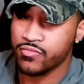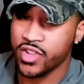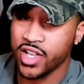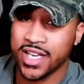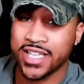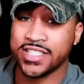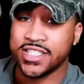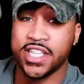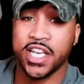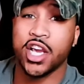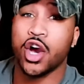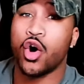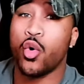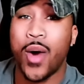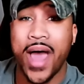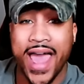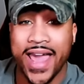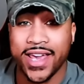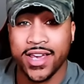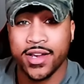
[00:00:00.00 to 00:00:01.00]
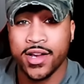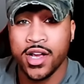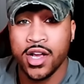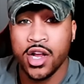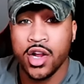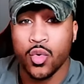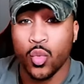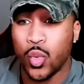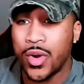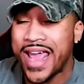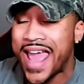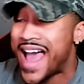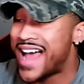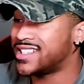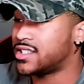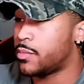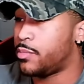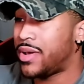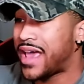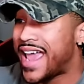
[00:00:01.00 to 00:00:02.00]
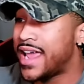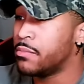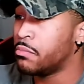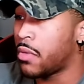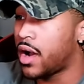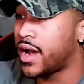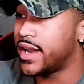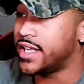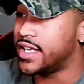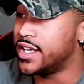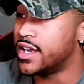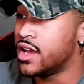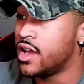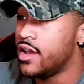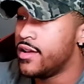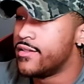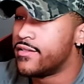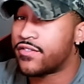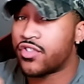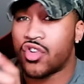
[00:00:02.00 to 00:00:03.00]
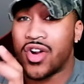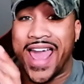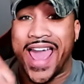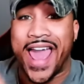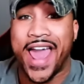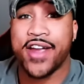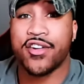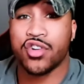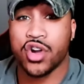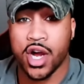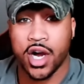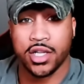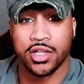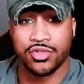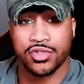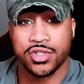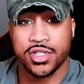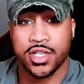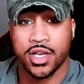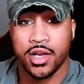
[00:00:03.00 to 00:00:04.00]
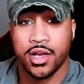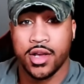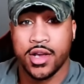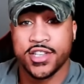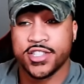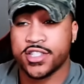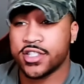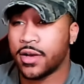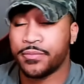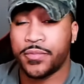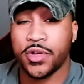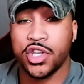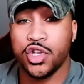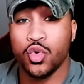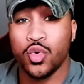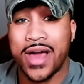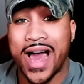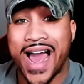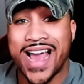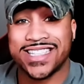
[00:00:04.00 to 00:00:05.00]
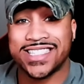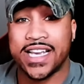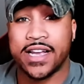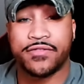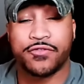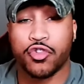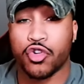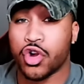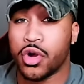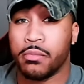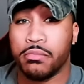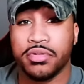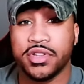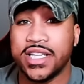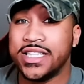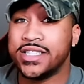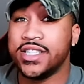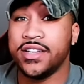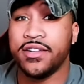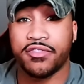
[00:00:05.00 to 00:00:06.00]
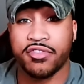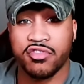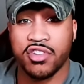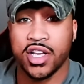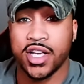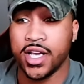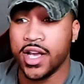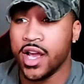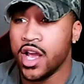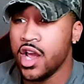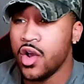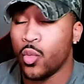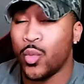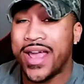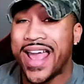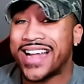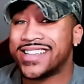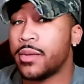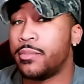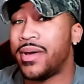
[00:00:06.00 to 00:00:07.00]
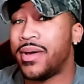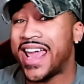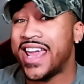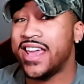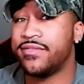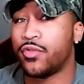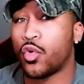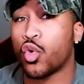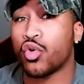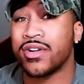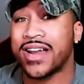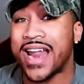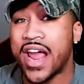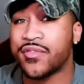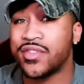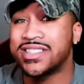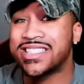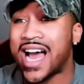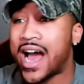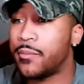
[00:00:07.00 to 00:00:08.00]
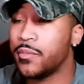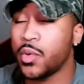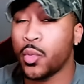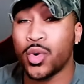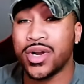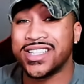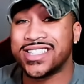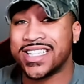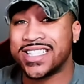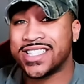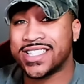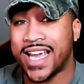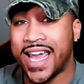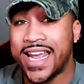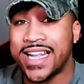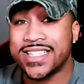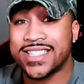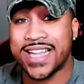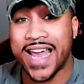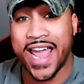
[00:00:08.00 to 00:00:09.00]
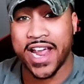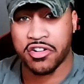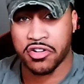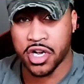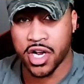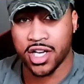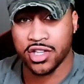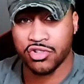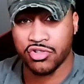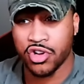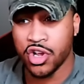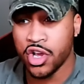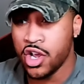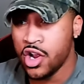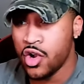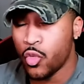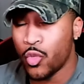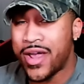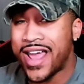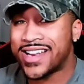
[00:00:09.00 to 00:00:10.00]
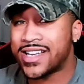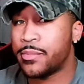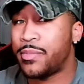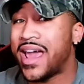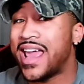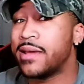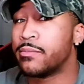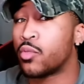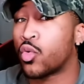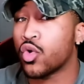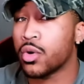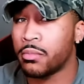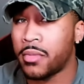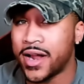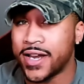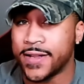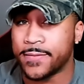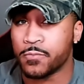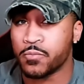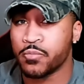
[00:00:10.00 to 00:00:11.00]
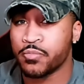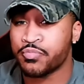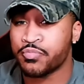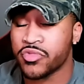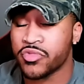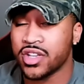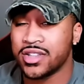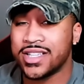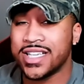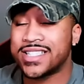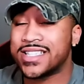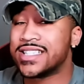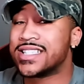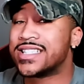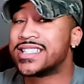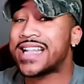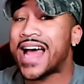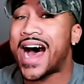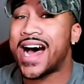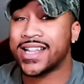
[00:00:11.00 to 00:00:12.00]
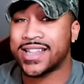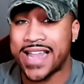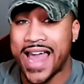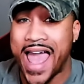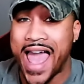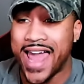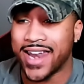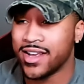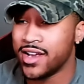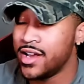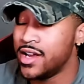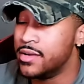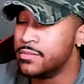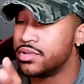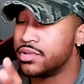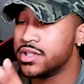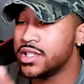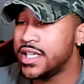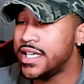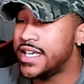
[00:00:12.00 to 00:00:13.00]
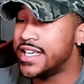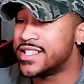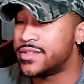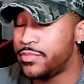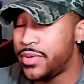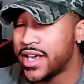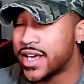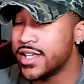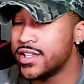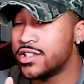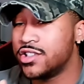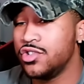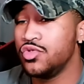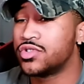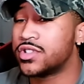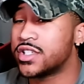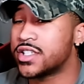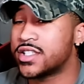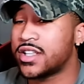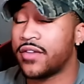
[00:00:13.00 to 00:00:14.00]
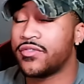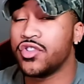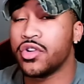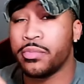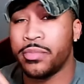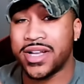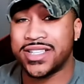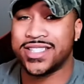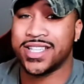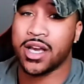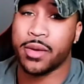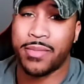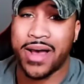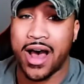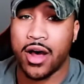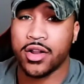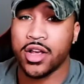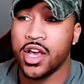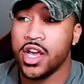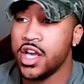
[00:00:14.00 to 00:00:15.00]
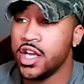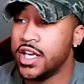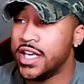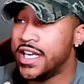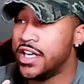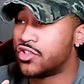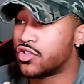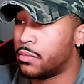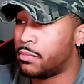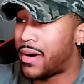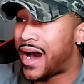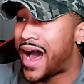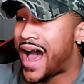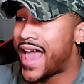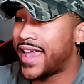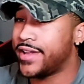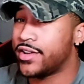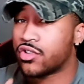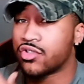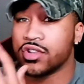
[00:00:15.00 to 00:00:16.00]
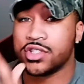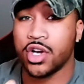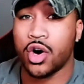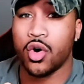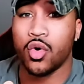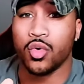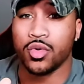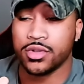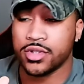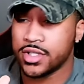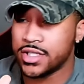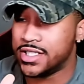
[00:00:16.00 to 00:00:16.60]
In DOA, we had to pay money for hair colors. Something you guys get for completely free. We had to pay for it, and every time we wanted to change the hair color, we had to pay more money. This is not that. Please pick and choose the stuff you're bitching about. Either buy it or don't.